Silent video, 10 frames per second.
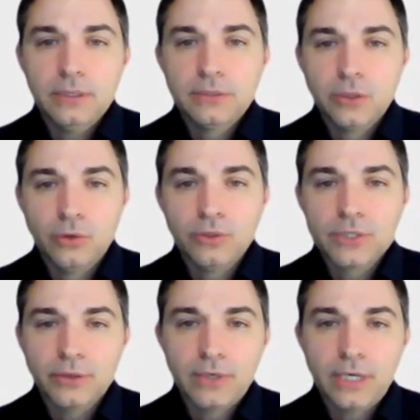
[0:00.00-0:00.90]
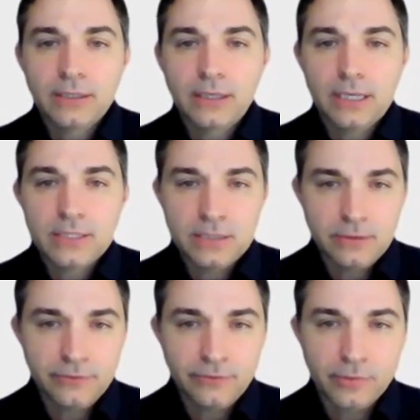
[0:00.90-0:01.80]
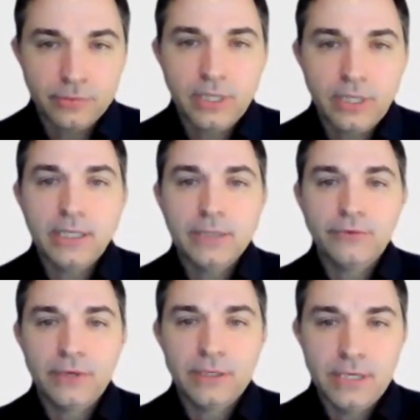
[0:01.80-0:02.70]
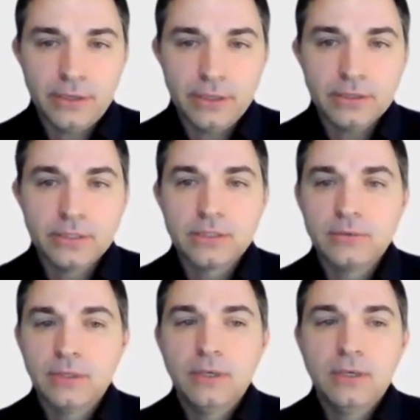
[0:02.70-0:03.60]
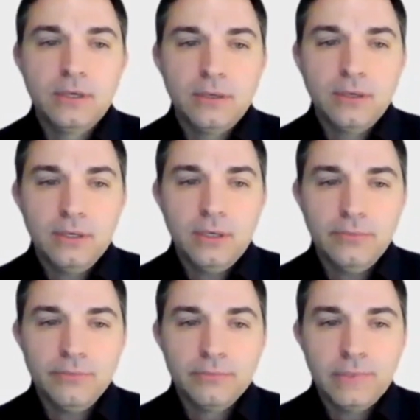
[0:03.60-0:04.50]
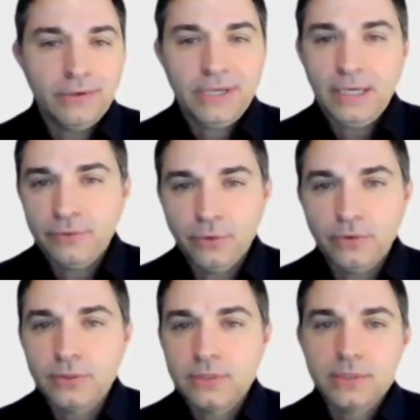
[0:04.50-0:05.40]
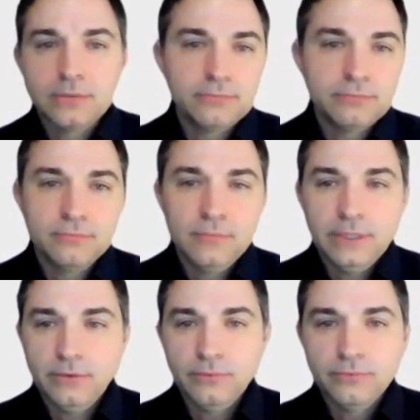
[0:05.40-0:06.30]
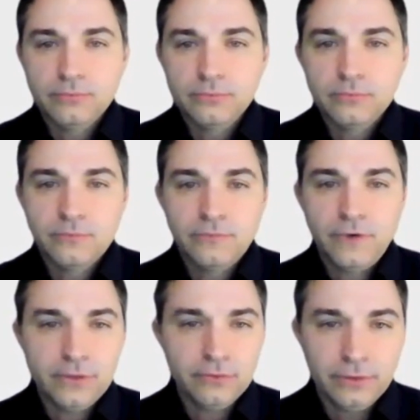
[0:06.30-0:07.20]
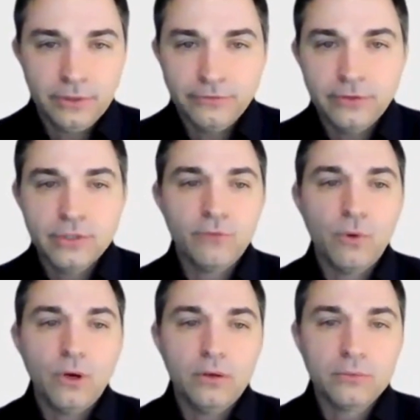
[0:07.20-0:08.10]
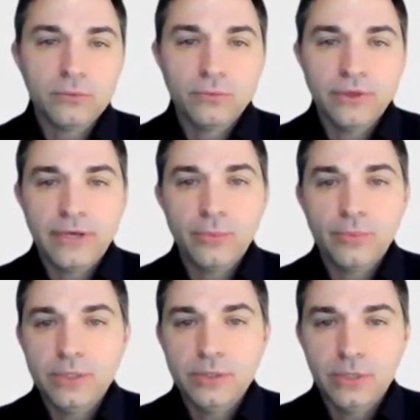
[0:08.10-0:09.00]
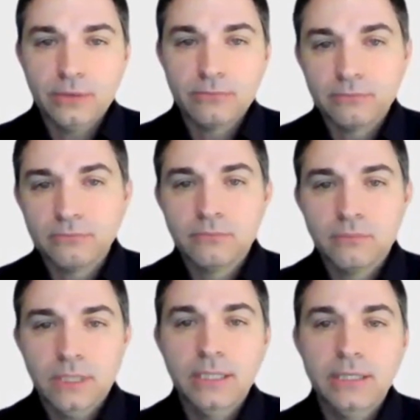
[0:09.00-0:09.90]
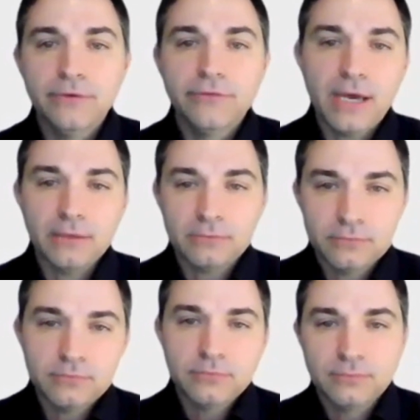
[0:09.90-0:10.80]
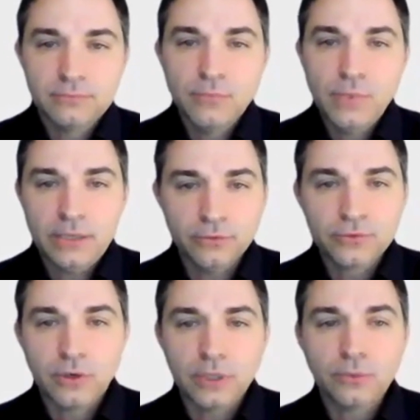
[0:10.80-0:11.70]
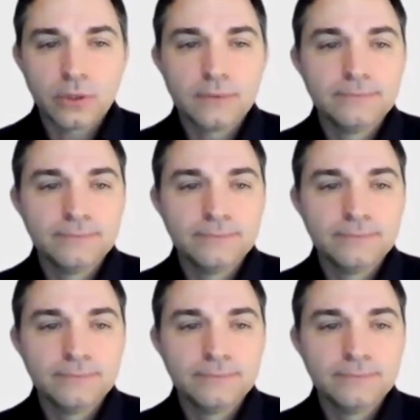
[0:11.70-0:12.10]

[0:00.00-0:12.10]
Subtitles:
Togle still recognizes it a floor plan and will find areas, it'll count doors, it'll find your linear footage of wall without me doing any of that manual drawing work.